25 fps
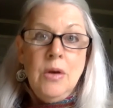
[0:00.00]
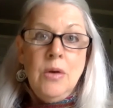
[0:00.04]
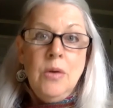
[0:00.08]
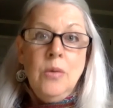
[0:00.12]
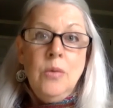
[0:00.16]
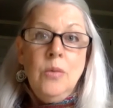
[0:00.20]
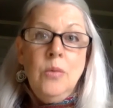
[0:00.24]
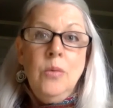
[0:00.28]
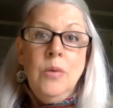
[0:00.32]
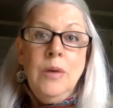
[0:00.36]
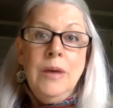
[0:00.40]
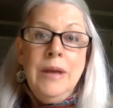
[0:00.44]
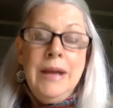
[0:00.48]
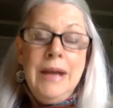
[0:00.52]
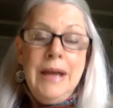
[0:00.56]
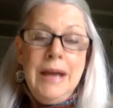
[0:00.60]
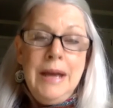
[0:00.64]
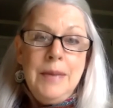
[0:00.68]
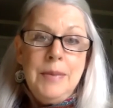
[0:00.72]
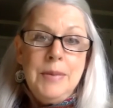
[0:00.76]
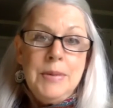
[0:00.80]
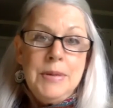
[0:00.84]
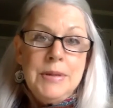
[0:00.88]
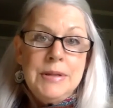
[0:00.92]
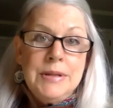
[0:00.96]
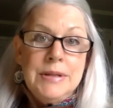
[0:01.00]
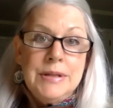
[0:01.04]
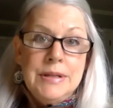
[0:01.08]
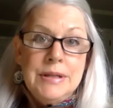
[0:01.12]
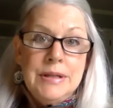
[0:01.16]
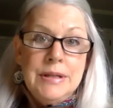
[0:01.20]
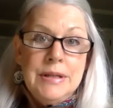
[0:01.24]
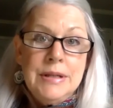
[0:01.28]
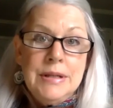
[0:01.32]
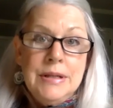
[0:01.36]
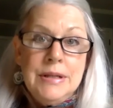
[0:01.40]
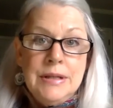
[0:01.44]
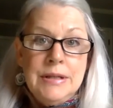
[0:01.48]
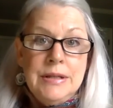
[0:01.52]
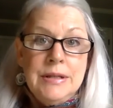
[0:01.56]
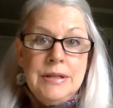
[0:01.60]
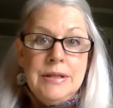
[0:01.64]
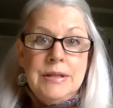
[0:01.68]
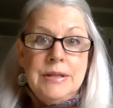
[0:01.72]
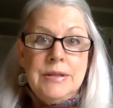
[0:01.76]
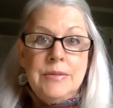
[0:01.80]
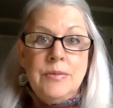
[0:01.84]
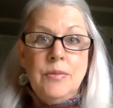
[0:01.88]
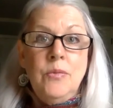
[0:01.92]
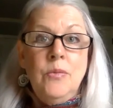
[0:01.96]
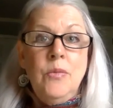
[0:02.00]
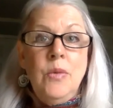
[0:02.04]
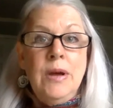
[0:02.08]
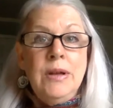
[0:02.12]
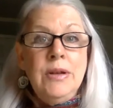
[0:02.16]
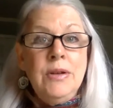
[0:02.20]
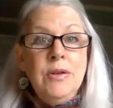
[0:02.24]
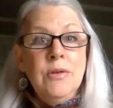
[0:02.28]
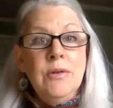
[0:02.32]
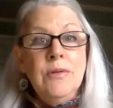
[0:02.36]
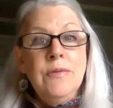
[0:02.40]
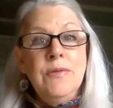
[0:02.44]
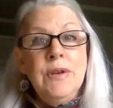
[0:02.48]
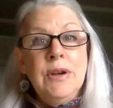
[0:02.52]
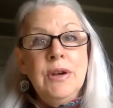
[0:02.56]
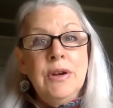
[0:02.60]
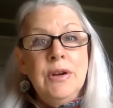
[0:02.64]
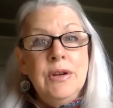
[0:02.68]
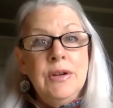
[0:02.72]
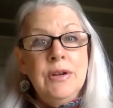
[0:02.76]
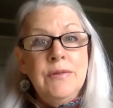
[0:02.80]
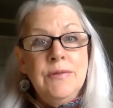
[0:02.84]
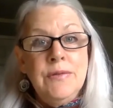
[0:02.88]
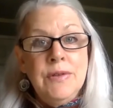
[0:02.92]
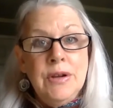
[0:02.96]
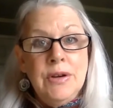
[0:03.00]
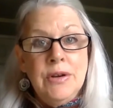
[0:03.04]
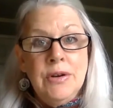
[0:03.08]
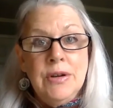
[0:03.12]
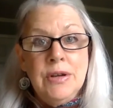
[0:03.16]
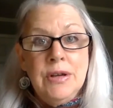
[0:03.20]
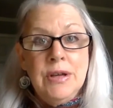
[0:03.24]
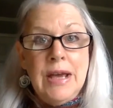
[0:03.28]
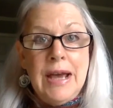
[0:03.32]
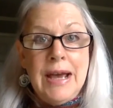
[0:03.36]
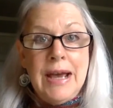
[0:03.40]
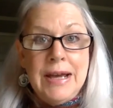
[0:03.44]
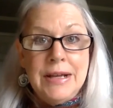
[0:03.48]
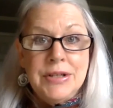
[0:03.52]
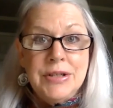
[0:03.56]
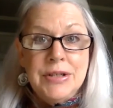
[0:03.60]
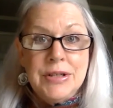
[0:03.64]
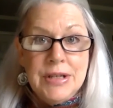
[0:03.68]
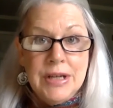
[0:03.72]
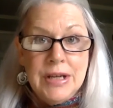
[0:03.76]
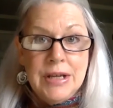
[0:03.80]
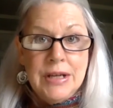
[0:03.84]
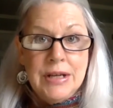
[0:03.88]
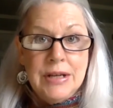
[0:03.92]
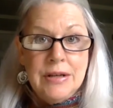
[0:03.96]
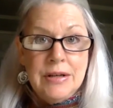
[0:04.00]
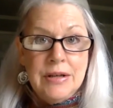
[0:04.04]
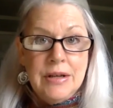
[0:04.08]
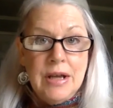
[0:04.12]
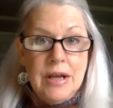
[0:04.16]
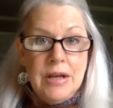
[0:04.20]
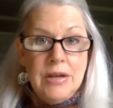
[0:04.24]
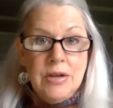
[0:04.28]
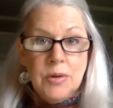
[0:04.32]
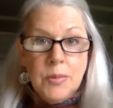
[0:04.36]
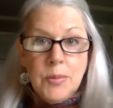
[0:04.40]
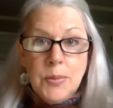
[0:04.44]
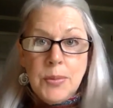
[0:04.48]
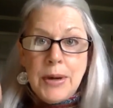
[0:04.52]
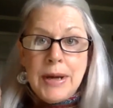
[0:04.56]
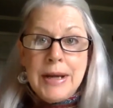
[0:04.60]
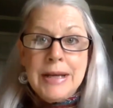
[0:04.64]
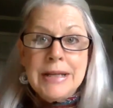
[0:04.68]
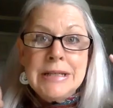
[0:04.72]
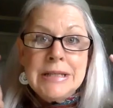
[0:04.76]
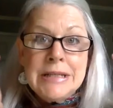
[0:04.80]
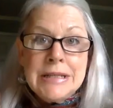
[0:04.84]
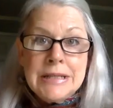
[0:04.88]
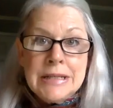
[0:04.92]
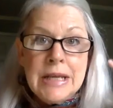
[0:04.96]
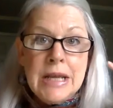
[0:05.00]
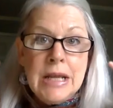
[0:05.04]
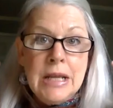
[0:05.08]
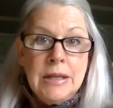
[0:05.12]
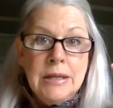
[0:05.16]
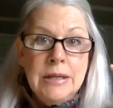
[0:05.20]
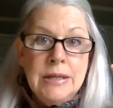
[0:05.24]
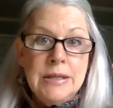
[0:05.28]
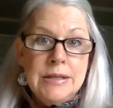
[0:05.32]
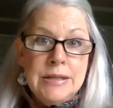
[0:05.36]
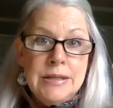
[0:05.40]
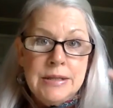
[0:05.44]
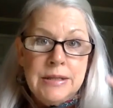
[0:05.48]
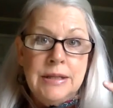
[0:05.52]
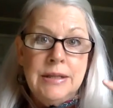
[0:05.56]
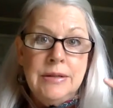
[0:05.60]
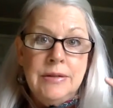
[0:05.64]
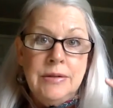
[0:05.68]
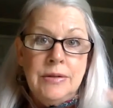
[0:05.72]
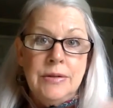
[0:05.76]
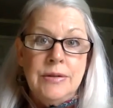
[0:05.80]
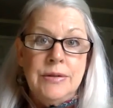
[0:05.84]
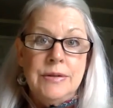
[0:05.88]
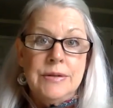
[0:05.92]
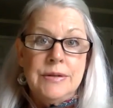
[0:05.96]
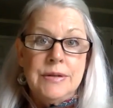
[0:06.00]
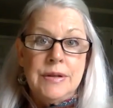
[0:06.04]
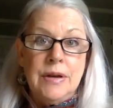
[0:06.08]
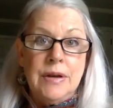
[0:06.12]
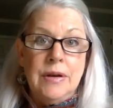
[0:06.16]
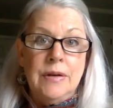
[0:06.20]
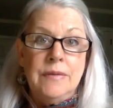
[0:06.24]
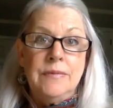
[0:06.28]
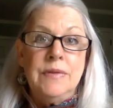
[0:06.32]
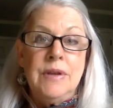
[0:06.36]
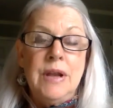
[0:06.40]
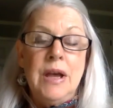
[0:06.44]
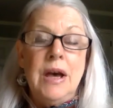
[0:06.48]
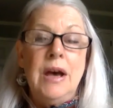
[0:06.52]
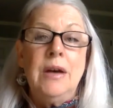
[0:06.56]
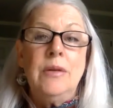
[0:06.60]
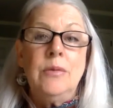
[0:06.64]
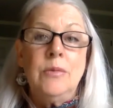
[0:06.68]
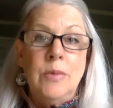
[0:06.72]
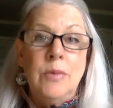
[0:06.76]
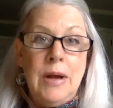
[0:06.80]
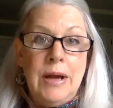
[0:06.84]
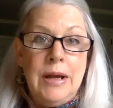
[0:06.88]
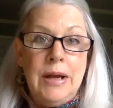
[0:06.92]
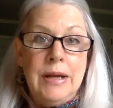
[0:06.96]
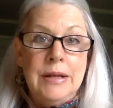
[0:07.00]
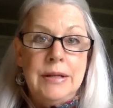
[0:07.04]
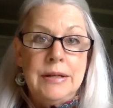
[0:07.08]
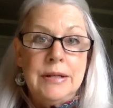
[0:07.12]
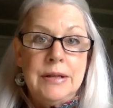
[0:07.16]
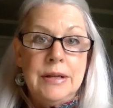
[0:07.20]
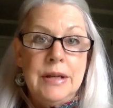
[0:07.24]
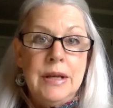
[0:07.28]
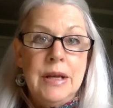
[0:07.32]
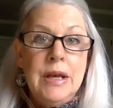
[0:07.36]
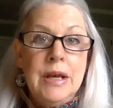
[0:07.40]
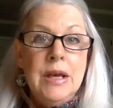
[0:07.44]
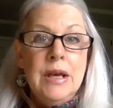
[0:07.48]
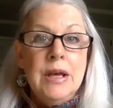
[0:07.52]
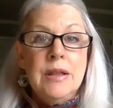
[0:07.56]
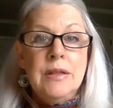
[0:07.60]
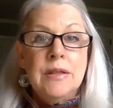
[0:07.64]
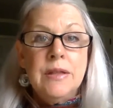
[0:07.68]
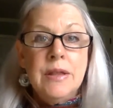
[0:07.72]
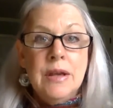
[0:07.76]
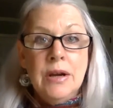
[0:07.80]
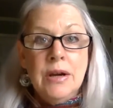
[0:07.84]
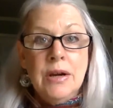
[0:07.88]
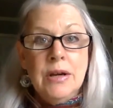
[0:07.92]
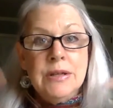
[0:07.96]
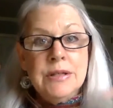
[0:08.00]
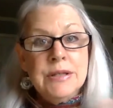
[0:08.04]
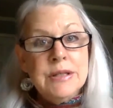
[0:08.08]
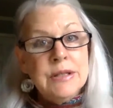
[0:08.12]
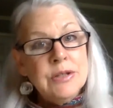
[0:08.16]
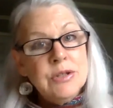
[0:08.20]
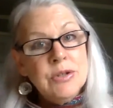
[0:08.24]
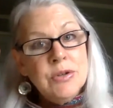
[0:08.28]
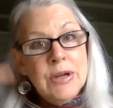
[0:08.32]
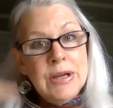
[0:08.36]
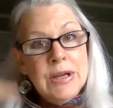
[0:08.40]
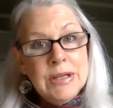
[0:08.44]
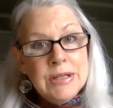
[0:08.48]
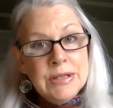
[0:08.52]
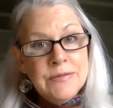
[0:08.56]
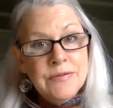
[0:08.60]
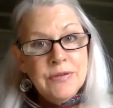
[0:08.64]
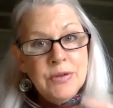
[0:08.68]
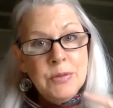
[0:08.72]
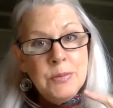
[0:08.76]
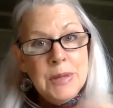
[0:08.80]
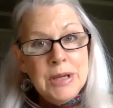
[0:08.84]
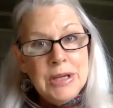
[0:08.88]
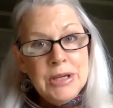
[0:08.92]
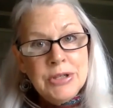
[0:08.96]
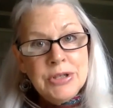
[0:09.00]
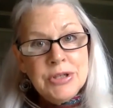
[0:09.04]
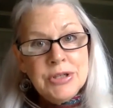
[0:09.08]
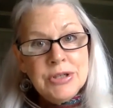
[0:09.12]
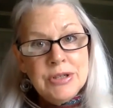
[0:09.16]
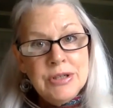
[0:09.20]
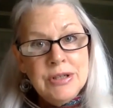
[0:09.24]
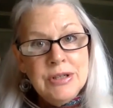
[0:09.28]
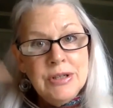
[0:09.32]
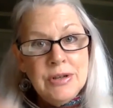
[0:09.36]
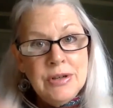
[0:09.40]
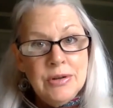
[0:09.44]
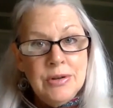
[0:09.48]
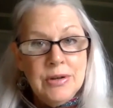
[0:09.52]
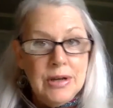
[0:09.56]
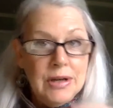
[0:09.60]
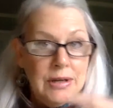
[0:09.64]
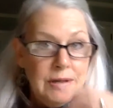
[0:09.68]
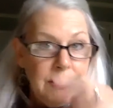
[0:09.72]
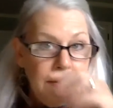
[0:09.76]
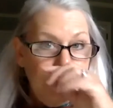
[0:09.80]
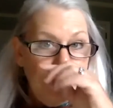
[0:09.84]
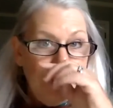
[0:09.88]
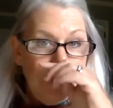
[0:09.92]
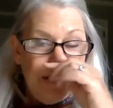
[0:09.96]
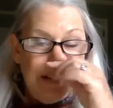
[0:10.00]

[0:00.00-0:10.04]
What happens is when you're very, very agitated and your brain sends signals of not right, there is a transformation, you know,